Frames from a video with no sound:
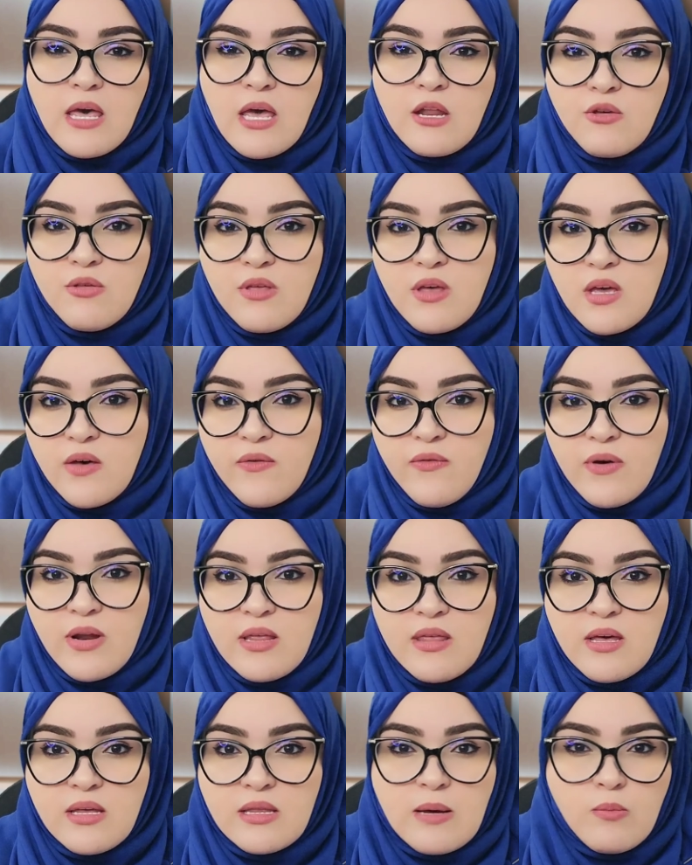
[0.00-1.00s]
Can you think of
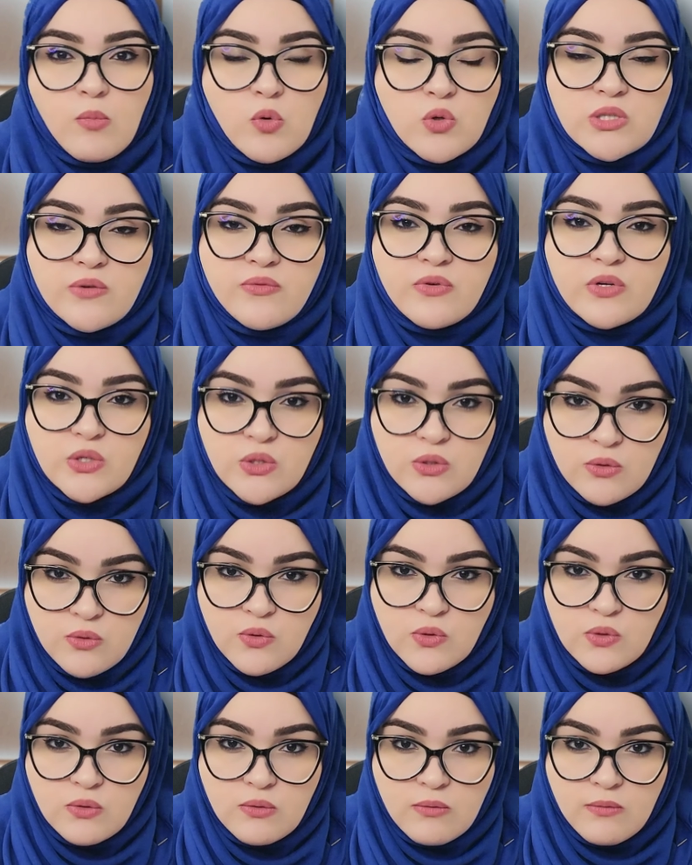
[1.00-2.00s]
anything that most of us
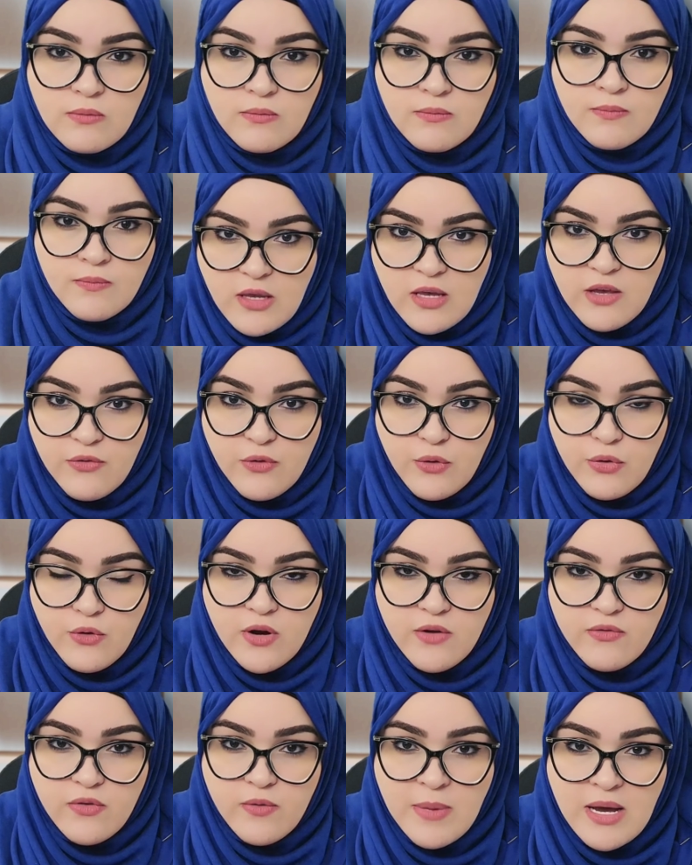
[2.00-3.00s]
use? If you
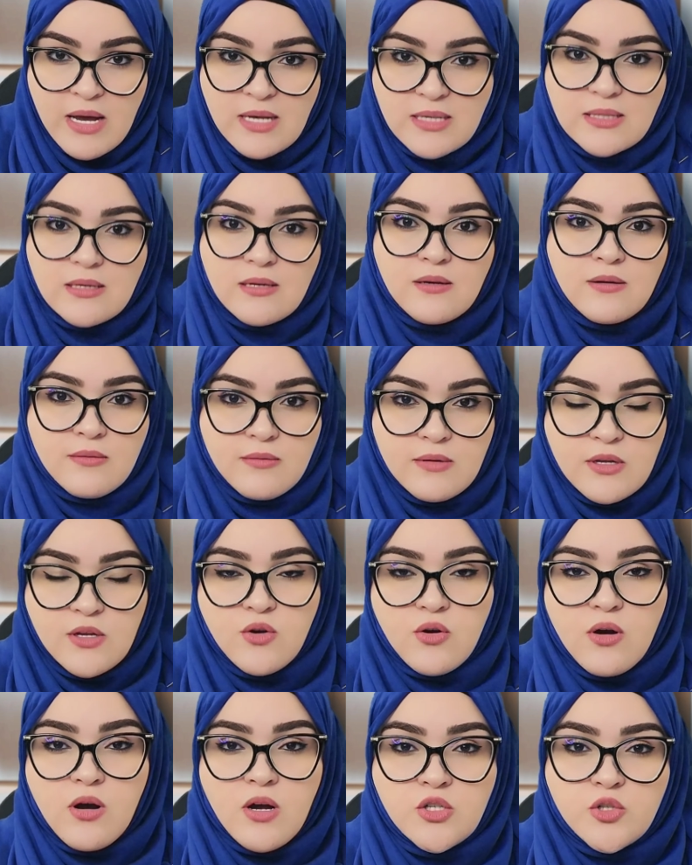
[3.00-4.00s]
thought of the mask, then
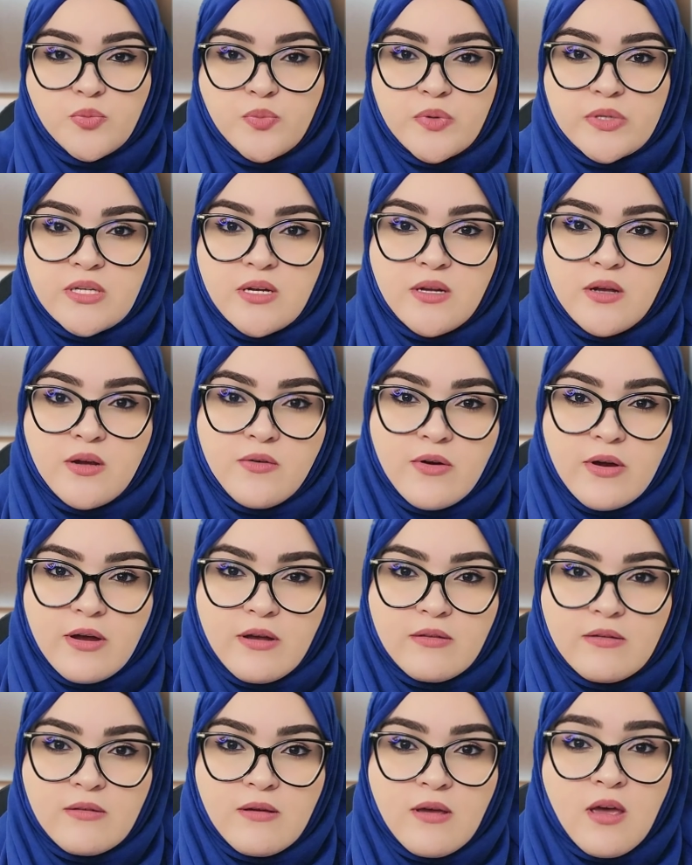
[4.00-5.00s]
you're one hundred percent
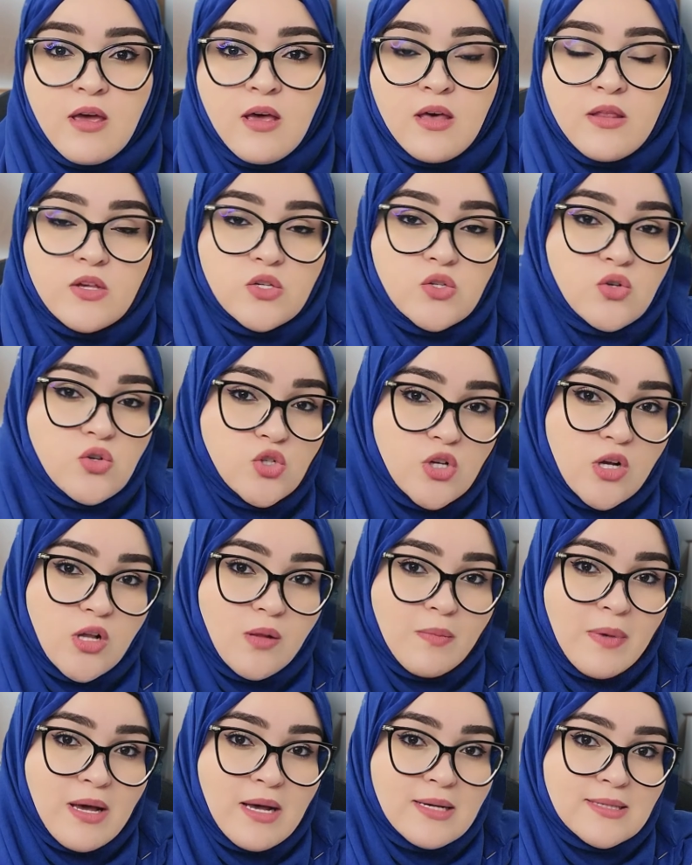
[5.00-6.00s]
correct. The
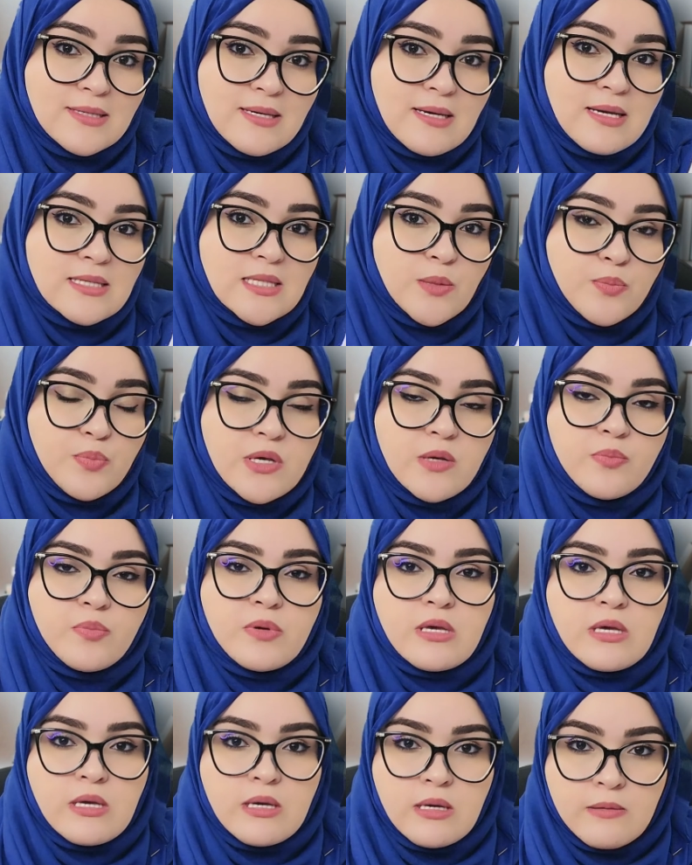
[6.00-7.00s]
surgical mask is a P
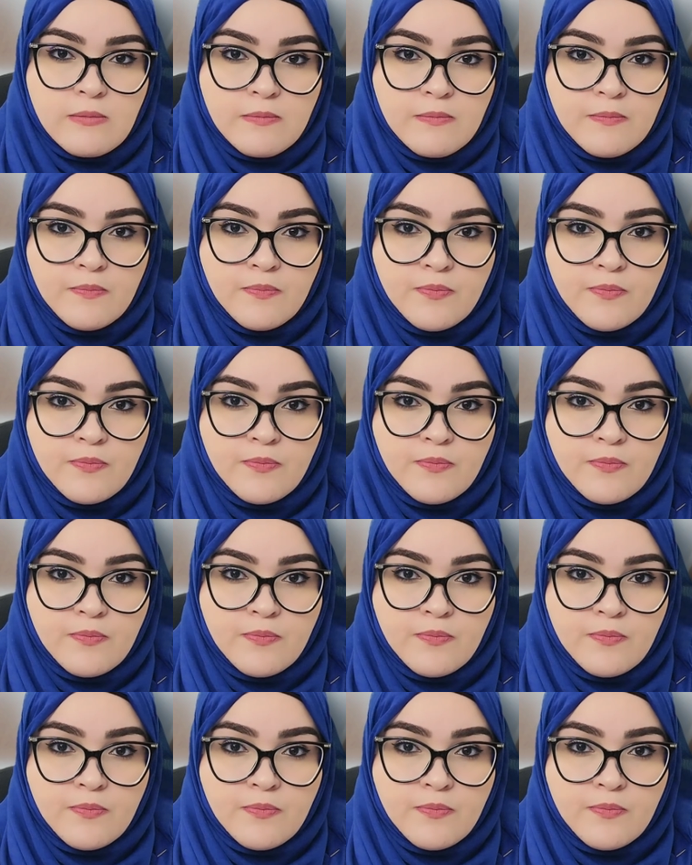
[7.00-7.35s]
P E.